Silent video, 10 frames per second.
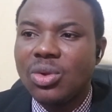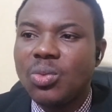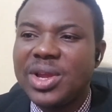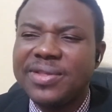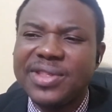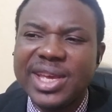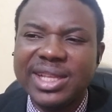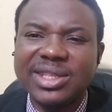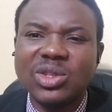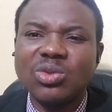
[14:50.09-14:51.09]
with
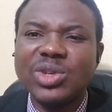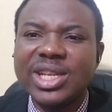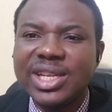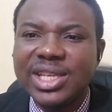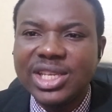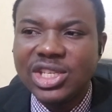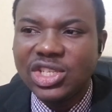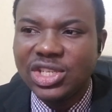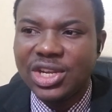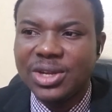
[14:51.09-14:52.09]
its
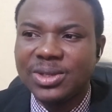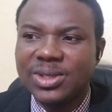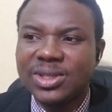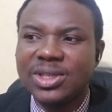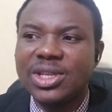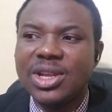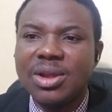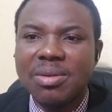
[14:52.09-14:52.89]
religious,